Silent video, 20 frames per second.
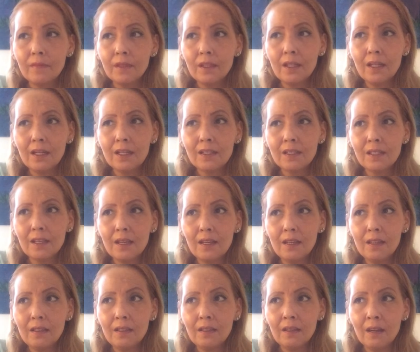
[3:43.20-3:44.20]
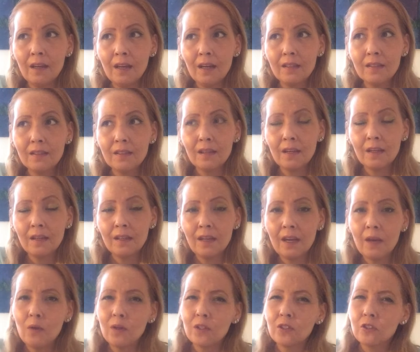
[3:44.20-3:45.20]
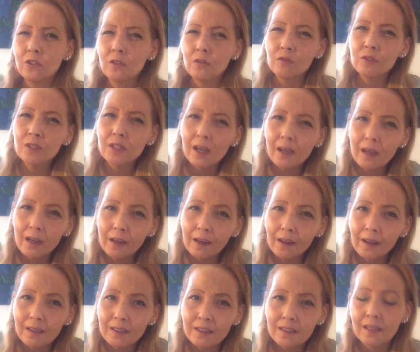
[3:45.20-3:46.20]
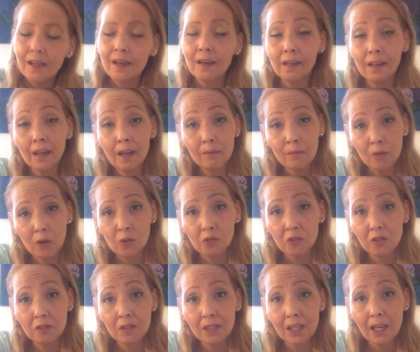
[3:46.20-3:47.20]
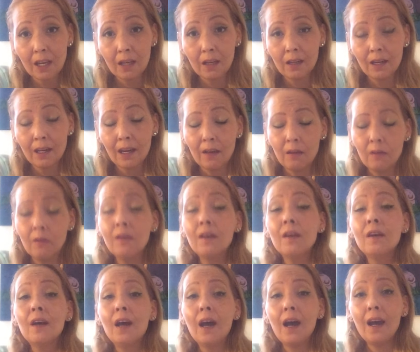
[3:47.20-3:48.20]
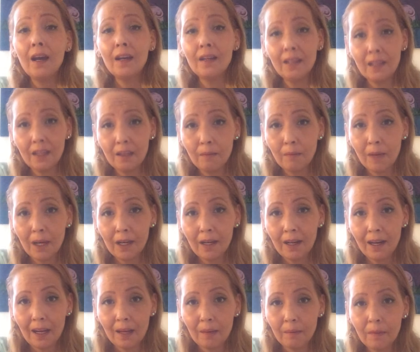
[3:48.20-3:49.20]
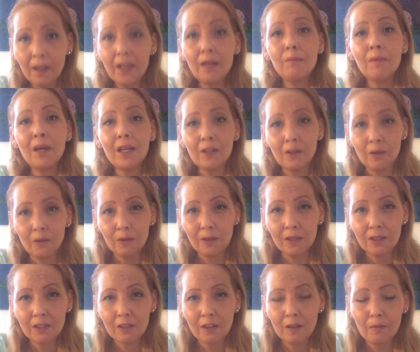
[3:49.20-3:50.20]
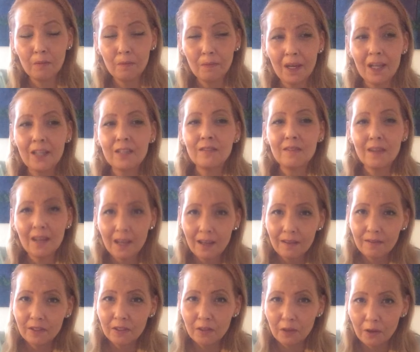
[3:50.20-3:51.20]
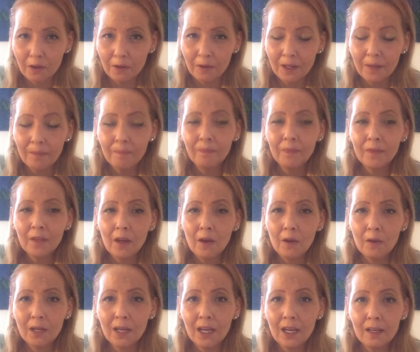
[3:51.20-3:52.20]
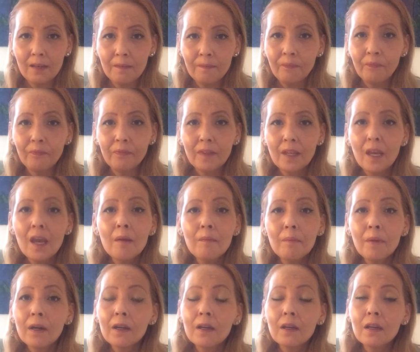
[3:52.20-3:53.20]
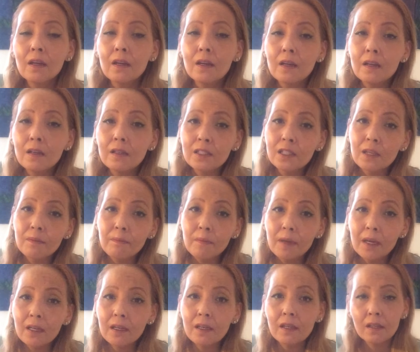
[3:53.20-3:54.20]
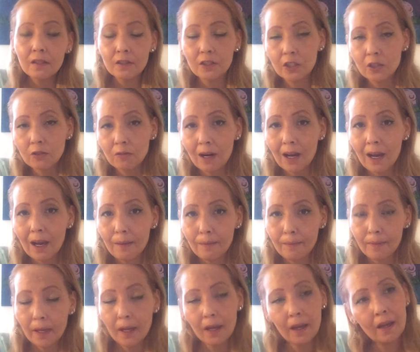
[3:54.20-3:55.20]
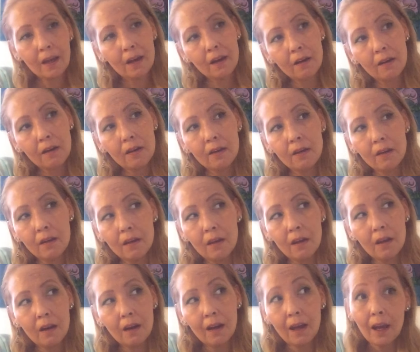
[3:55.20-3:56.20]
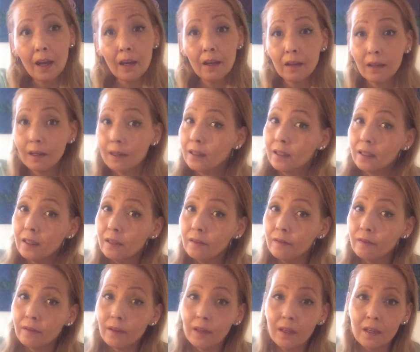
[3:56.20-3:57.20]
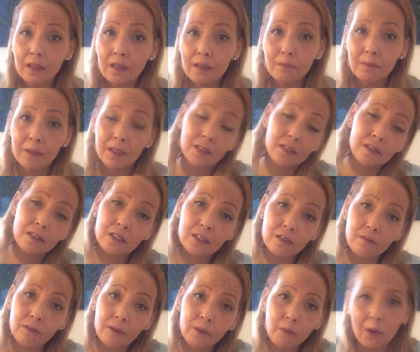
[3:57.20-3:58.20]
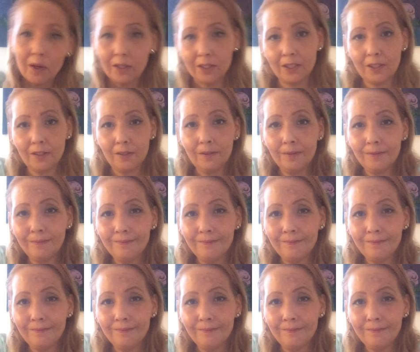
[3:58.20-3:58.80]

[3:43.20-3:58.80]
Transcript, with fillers: Did I say it last night? I was so tired last night. I'm also tired. I need my nap and my daughter is coming back, so I have to hurry. Okay? But uh, submit, subscribe, and uh, like and leave a message if you want to.